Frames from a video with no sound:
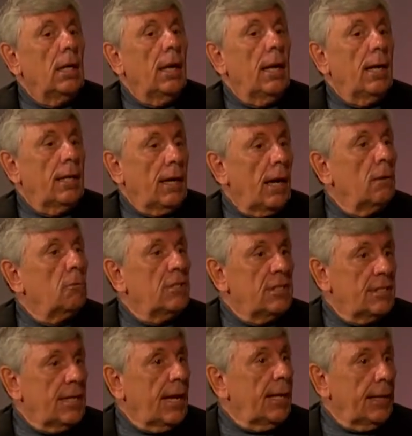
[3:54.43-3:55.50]
And I would
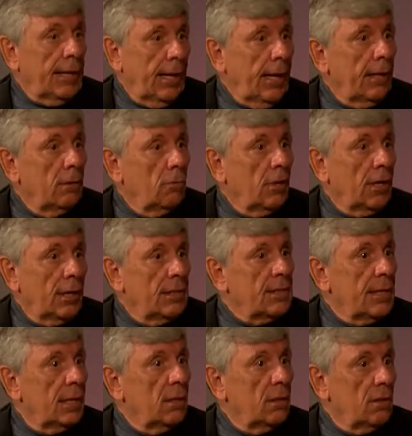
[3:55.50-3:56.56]
say again what I
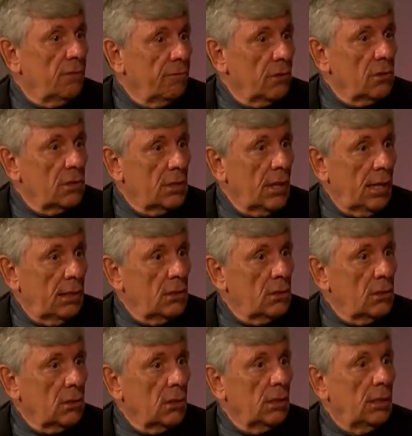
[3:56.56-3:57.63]
said on the first
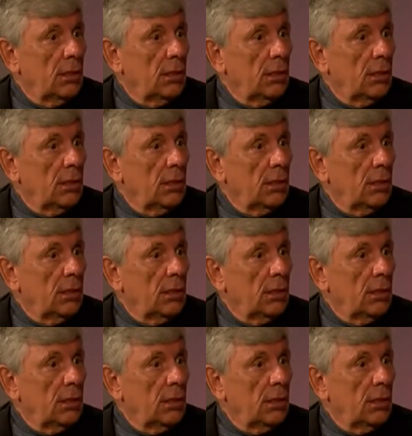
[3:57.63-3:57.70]
answer,